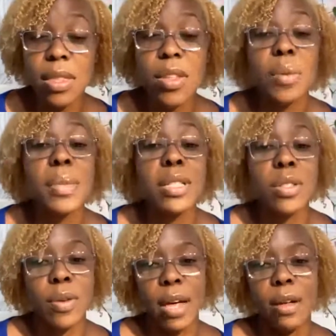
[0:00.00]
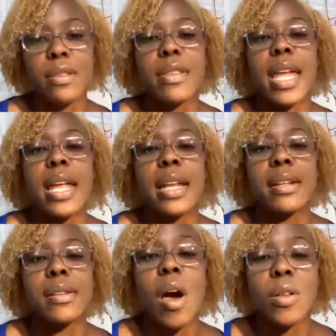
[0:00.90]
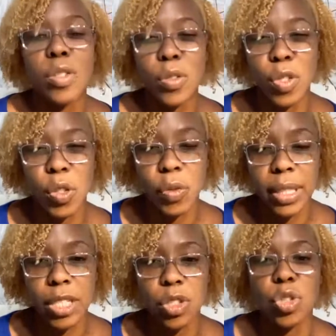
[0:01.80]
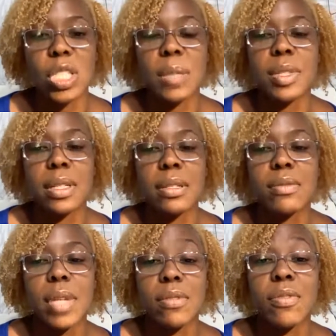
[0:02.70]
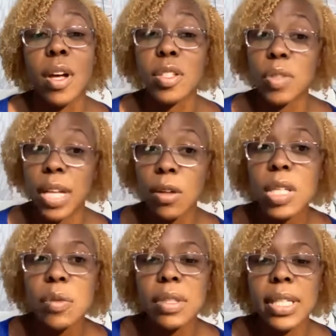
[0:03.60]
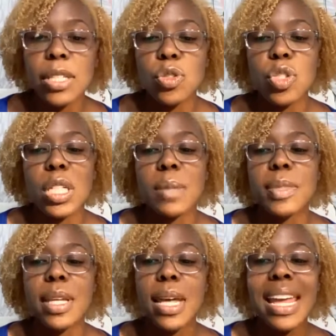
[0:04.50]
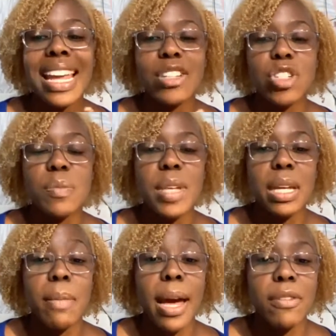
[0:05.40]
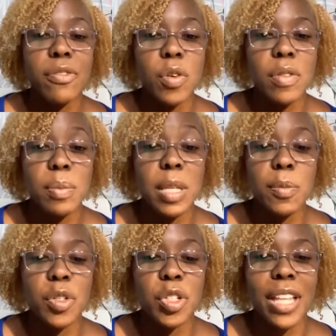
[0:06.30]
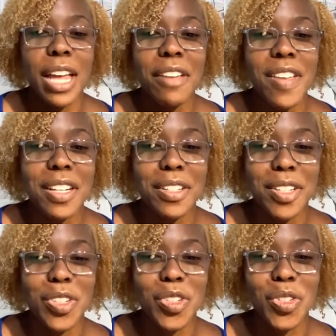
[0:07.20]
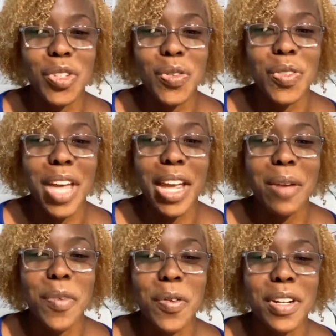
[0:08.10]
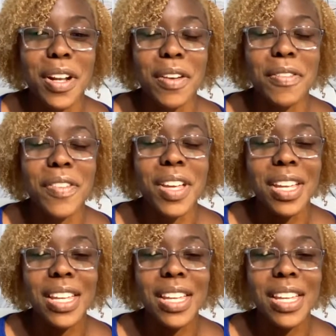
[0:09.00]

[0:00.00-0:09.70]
your mental health, and also your relationships, and fostering healthy relationships, and just being mindful of the people in your life, in addition to that component of